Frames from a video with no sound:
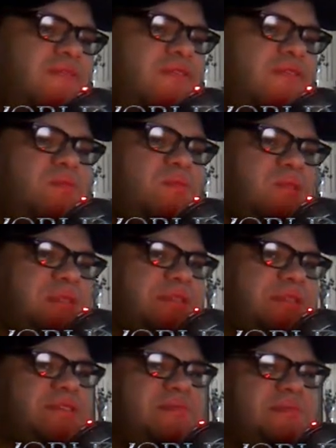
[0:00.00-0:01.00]
film was
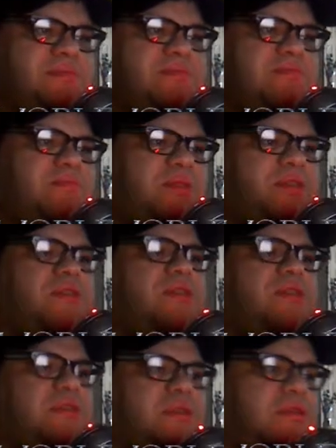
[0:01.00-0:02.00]
still pretty
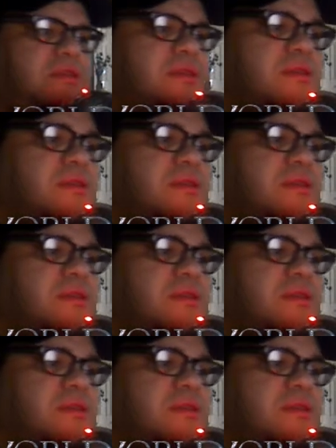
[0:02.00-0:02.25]
good.